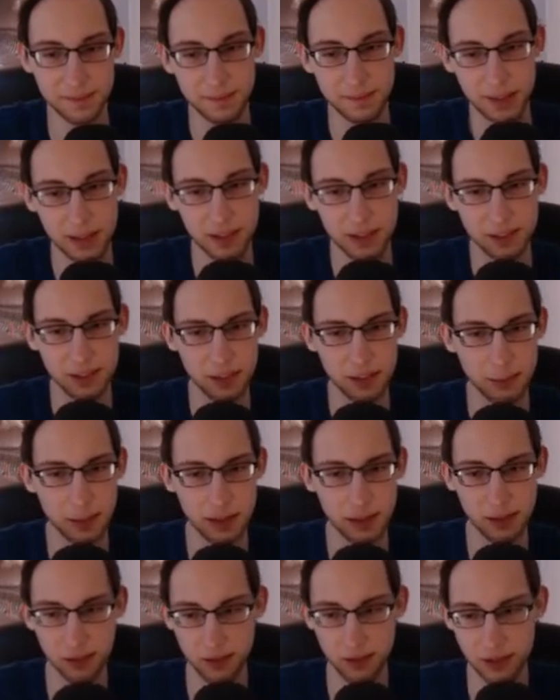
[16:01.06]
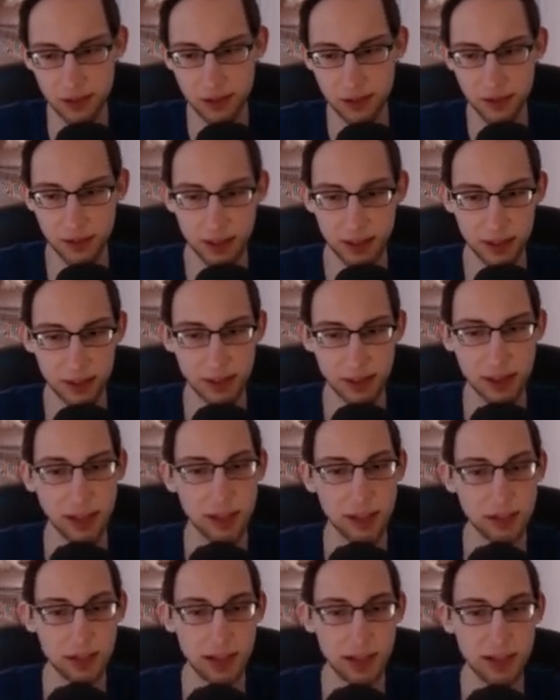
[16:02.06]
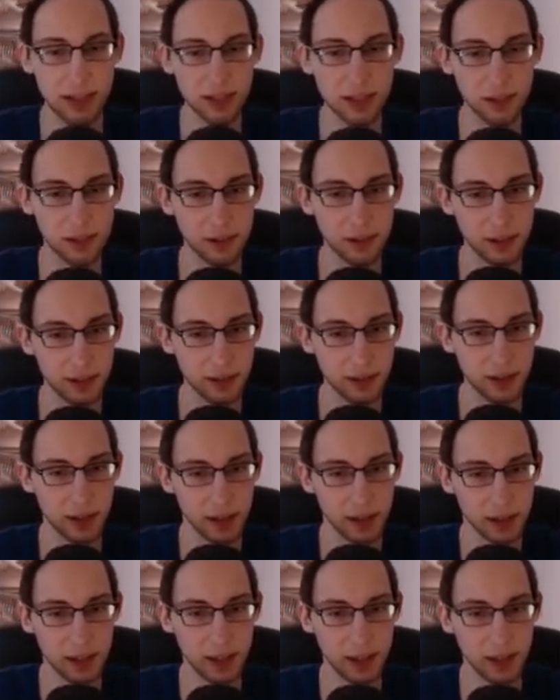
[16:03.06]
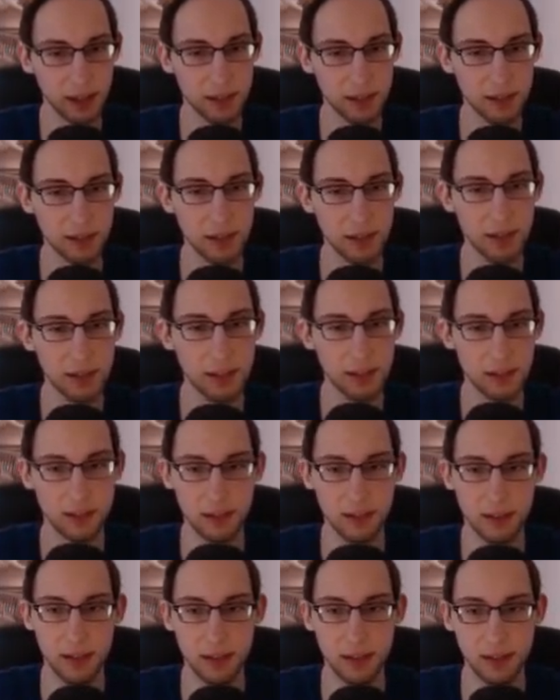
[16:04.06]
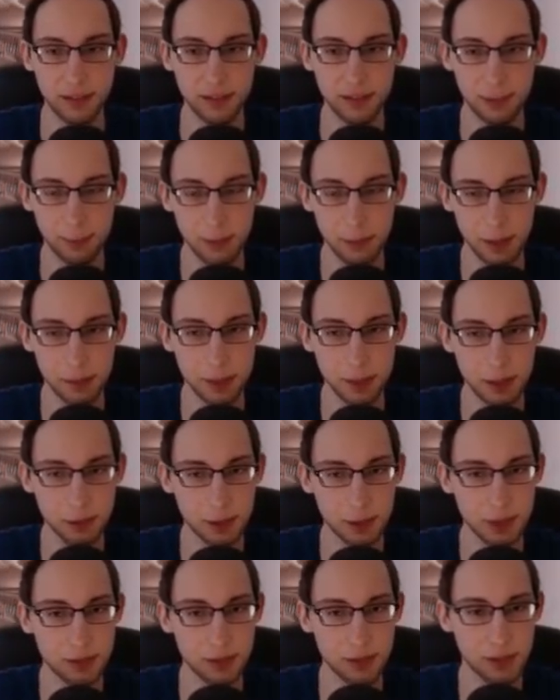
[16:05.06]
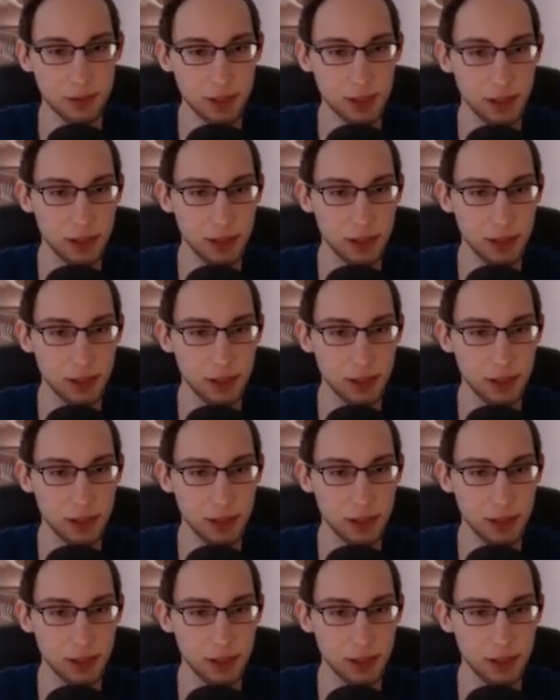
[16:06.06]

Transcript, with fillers: I just hope I don't disconnect again. It's kinda annoying that I can't, like, submit my Twitch V O D